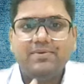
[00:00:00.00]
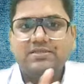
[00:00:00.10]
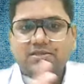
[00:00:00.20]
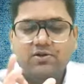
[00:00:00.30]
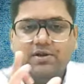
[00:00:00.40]

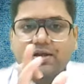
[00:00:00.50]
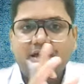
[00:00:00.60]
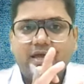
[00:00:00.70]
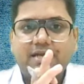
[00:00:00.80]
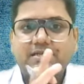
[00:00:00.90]
is your
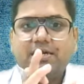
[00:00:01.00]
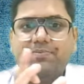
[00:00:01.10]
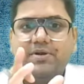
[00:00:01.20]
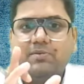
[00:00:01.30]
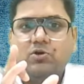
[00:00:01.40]

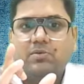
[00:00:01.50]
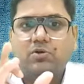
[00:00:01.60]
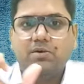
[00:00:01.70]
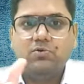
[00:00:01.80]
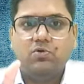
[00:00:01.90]
http
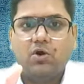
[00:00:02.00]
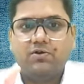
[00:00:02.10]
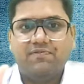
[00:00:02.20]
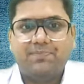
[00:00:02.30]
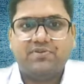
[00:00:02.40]

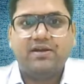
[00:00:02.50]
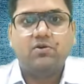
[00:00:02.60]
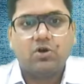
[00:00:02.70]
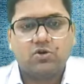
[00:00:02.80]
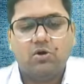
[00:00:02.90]

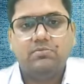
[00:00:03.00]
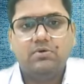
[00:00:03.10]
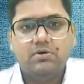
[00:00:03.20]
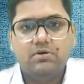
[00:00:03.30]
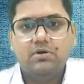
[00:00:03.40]
www.website.com
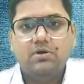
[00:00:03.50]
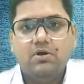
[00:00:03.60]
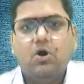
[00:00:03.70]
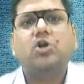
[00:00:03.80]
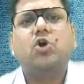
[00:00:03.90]

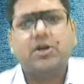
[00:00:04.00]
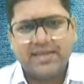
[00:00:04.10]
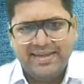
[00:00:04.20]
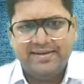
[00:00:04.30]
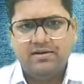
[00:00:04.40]
or
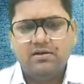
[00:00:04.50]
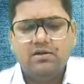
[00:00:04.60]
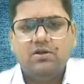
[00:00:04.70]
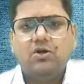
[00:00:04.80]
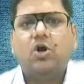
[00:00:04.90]
.in
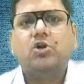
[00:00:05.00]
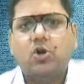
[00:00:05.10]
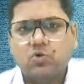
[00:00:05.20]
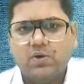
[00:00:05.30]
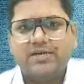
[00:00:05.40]
or
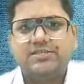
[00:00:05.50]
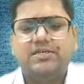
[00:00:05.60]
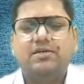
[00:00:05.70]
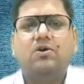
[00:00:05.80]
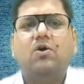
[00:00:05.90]

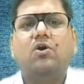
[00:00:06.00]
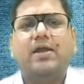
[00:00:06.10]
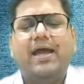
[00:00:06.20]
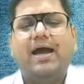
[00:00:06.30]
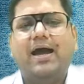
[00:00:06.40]
.org
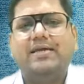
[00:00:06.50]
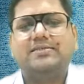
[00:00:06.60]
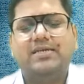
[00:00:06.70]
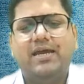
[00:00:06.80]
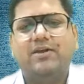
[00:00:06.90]
or
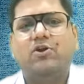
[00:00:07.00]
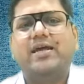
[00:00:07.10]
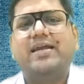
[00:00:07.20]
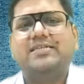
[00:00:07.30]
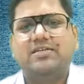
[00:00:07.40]

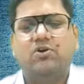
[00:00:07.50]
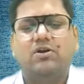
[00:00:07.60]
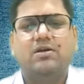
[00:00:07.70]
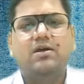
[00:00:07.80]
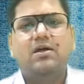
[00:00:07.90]

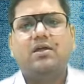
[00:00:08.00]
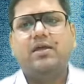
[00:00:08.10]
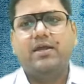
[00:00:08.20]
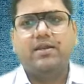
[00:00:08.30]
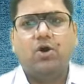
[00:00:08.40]

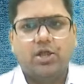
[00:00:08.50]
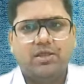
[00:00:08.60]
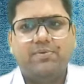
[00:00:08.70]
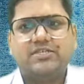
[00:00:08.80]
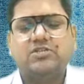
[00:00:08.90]
ICAI.nic.in on
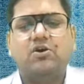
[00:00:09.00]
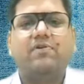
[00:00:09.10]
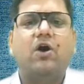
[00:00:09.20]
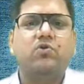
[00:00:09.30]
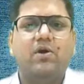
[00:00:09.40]
the basis of
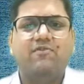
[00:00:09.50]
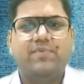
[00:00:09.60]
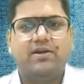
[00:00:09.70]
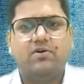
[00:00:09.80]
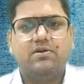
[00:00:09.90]
how you have
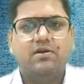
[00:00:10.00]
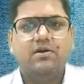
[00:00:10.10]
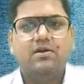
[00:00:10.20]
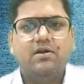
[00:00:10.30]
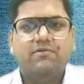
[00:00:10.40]
made your
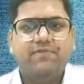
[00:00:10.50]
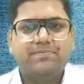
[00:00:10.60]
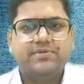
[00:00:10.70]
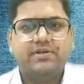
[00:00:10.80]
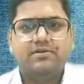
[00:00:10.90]

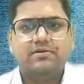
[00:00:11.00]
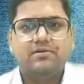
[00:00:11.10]
website.